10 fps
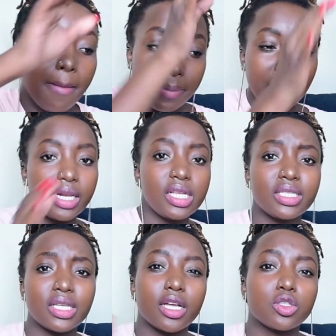
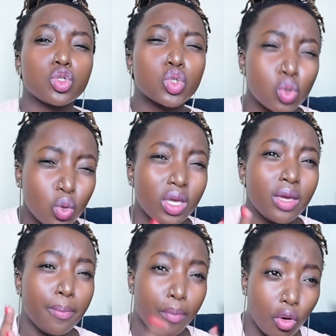Playlists are so
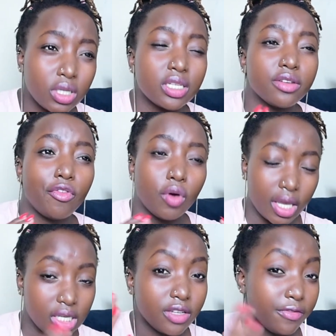important for
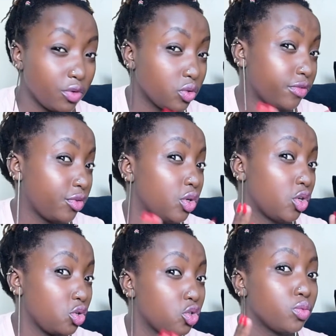getting views for your
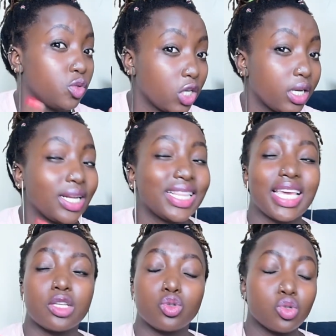YouTube channel. They
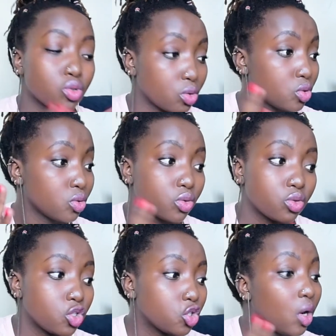are so
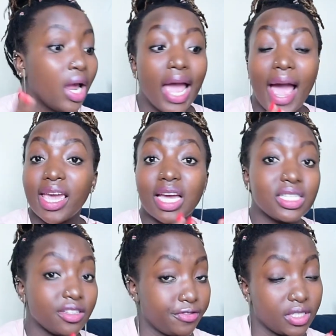crucial. I
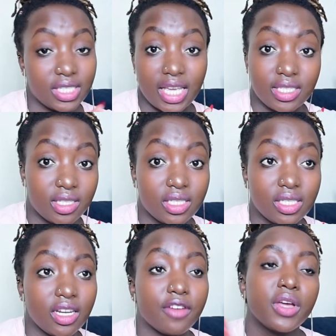can't emphasize this
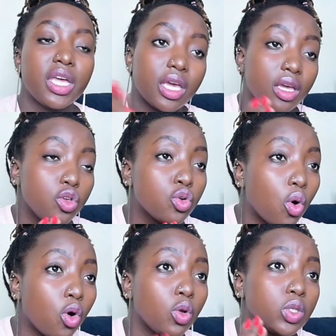enough. you
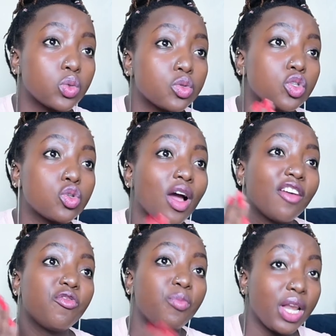always want to
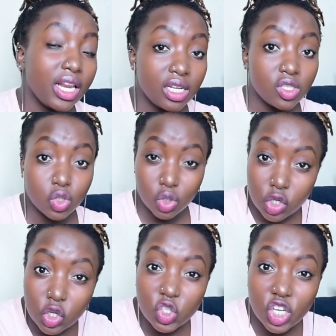have playlists on
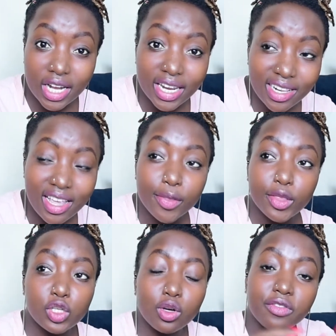your channel
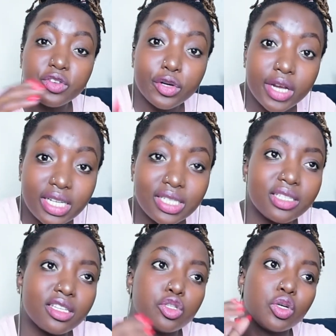that you have
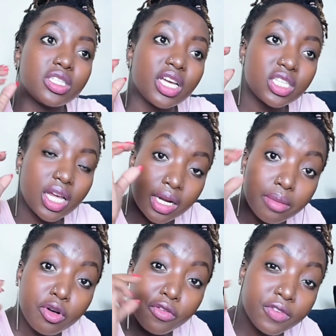created, that you attach a number of